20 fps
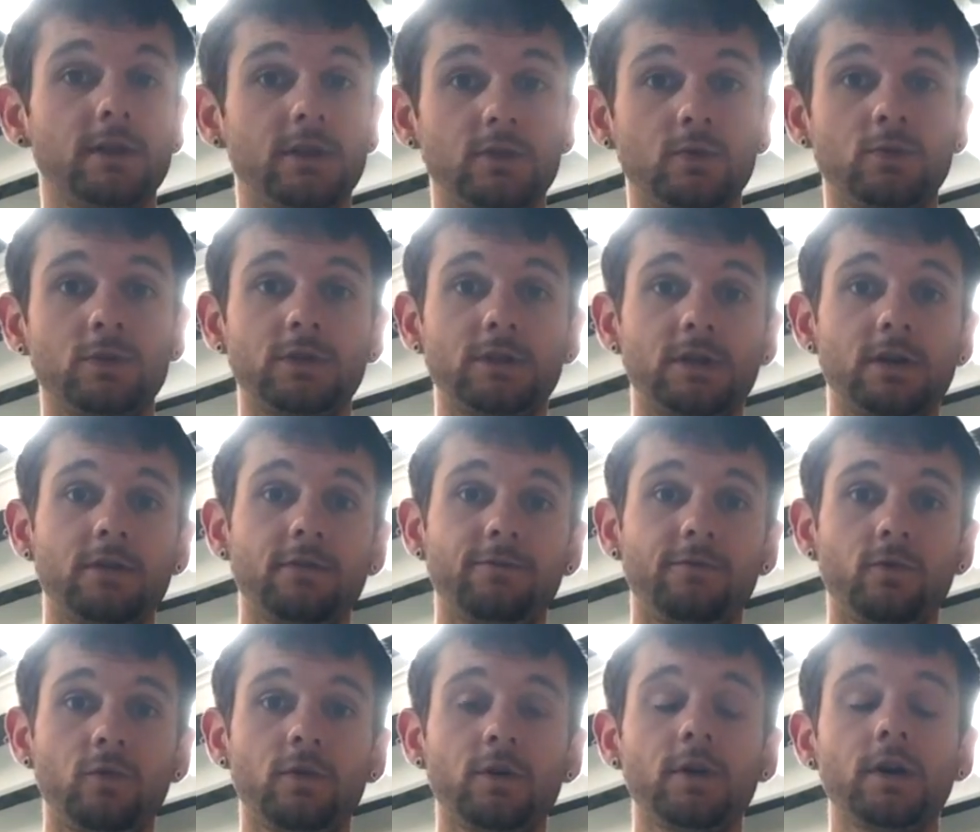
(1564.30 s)
That's what it's there
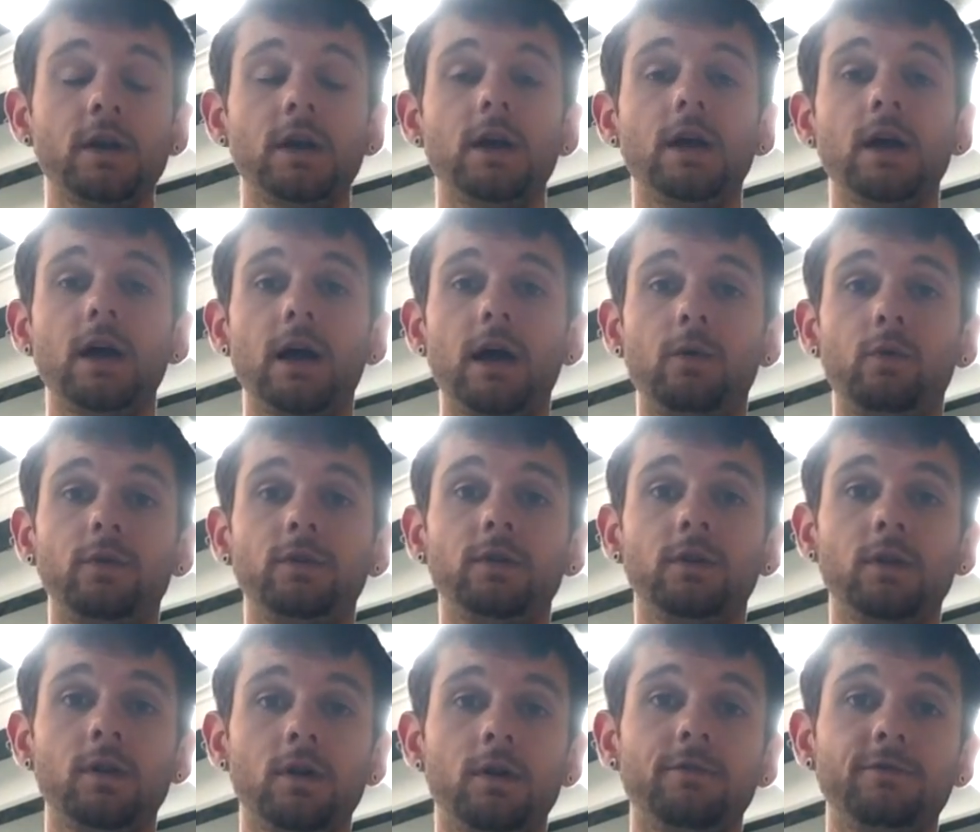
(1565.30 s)
for. I would
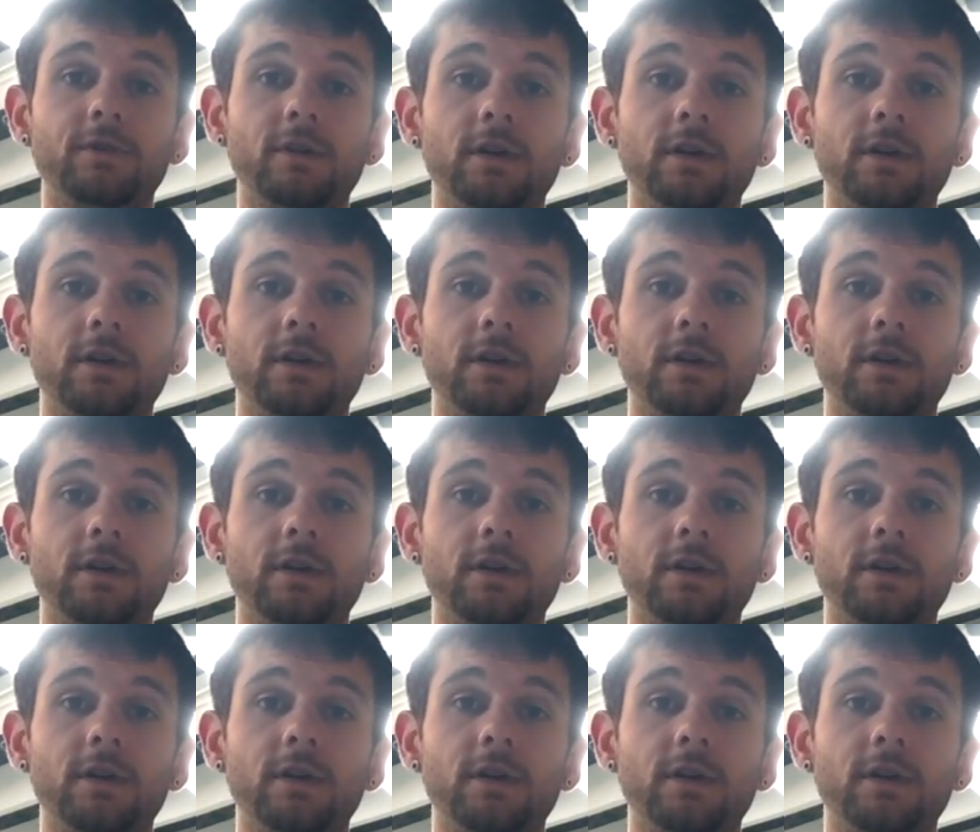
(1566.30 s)
love